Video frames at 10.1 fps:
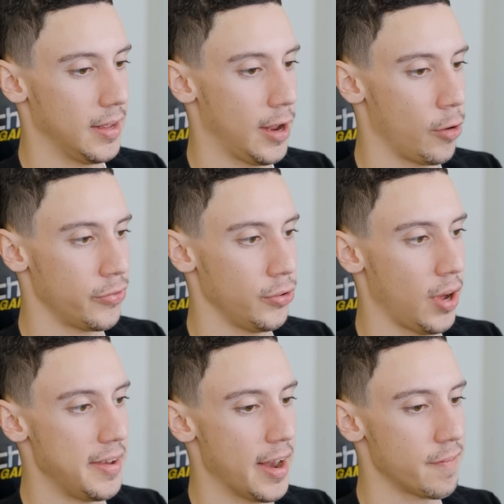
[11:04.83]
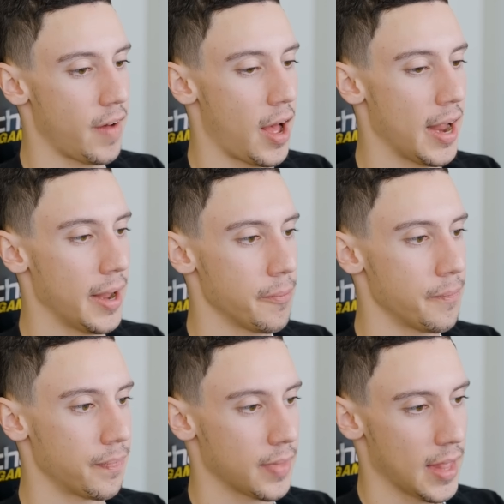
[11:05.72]
it helps you identify
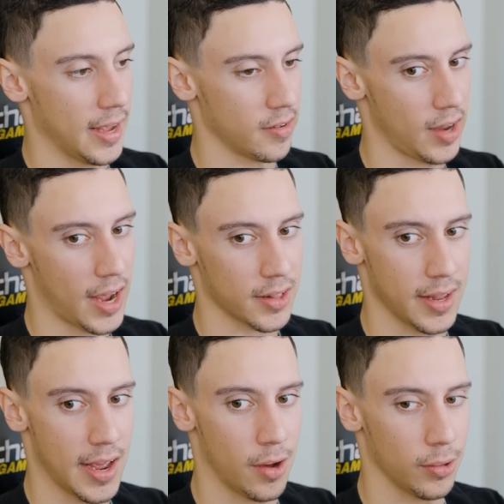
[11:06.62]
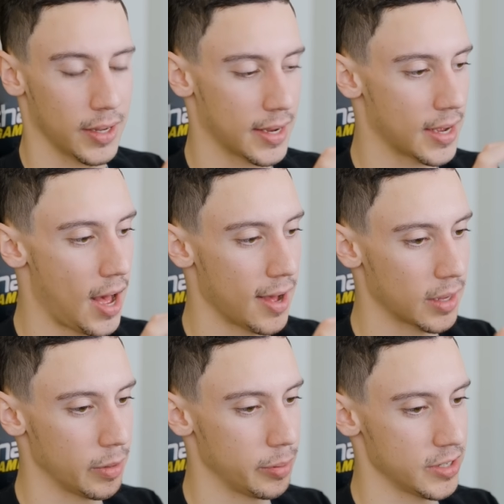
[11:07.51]
exactly how like a car
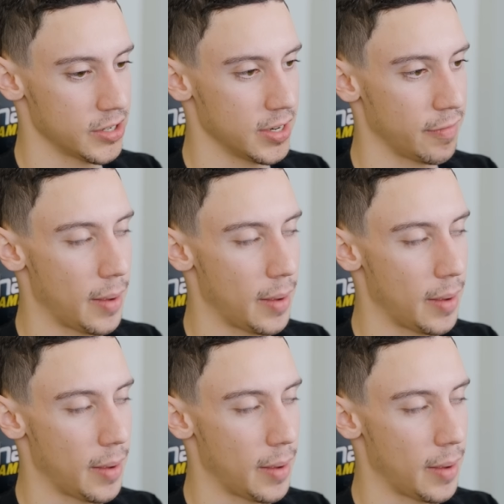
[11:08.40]
can be positioned.